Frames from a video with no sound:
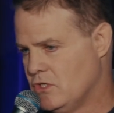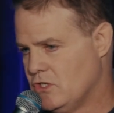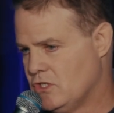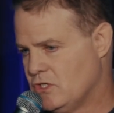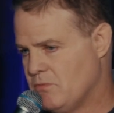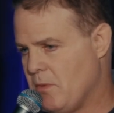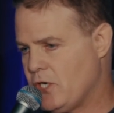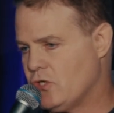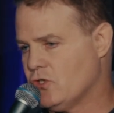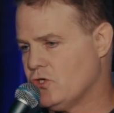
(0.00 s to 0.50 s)

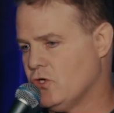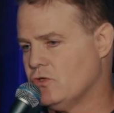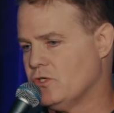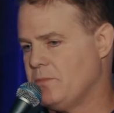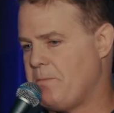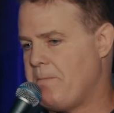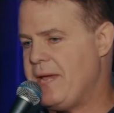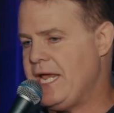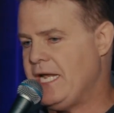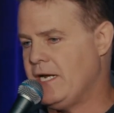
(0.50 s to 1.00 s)
Smuckers owns
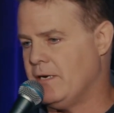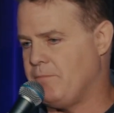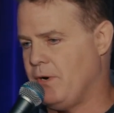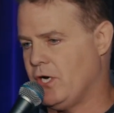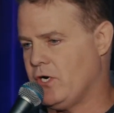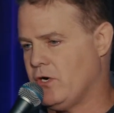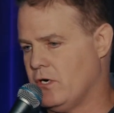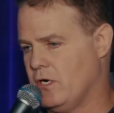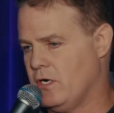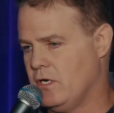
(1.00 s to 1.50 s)
peanut
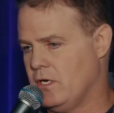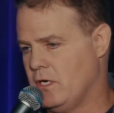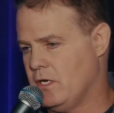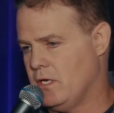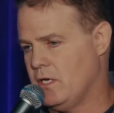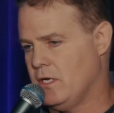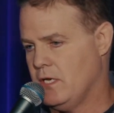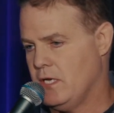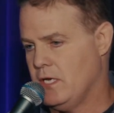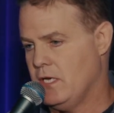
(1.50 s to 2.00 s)
butter
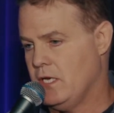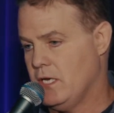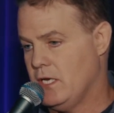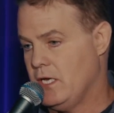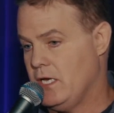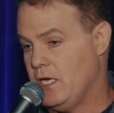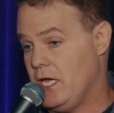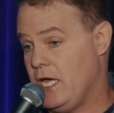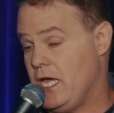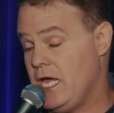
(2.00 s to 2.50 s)

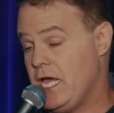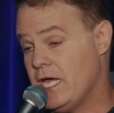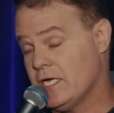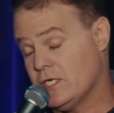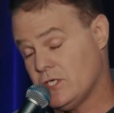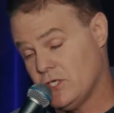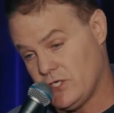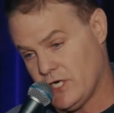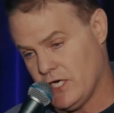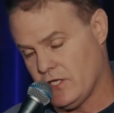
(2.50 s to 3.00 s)

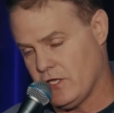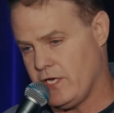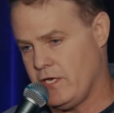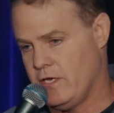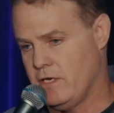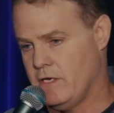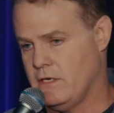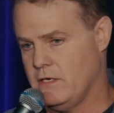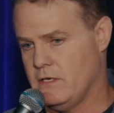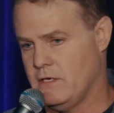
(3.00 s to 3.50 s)
and jelly.